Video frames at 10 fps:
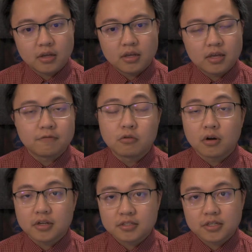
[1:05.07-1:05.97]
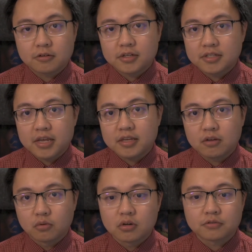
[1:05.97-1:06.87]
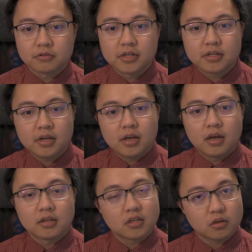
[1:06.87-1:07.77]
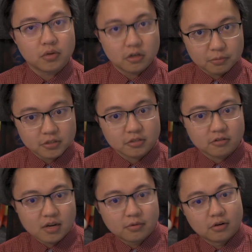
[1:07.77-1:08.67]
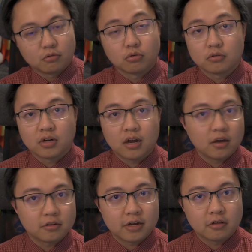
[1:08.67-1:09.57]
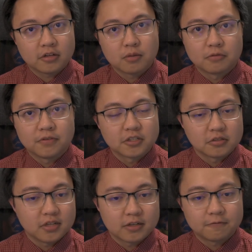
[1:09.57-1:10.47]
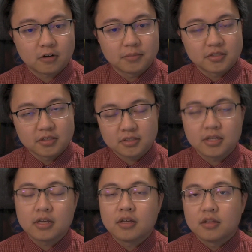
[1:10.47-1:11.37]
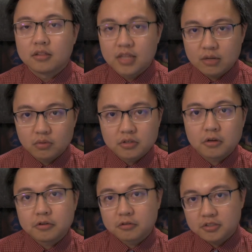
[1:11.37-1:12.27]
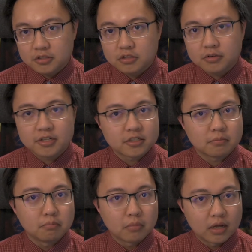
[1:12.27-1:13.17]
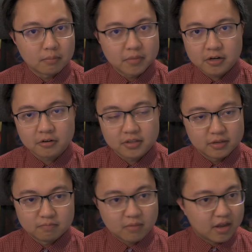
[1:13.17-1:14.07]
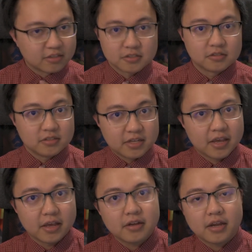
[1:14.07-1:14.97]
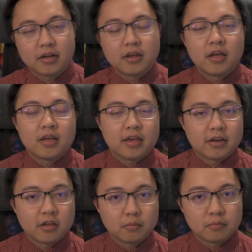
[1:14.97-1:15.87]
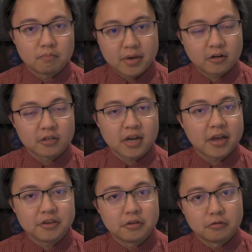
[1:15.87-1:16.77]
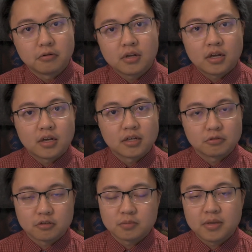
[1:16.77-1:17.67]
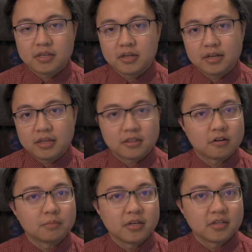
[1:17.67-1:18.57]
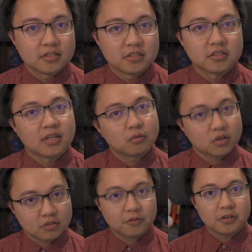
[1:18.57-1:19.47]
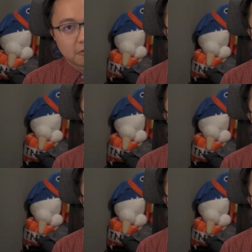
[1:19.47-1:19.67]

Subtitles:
If you are considering taking Warfarin, talk with your prescriber or other healthcare professional like a pharmacist. They will know your situation better than I certainly can and can help better guide you towards making a therapy decision that works for you.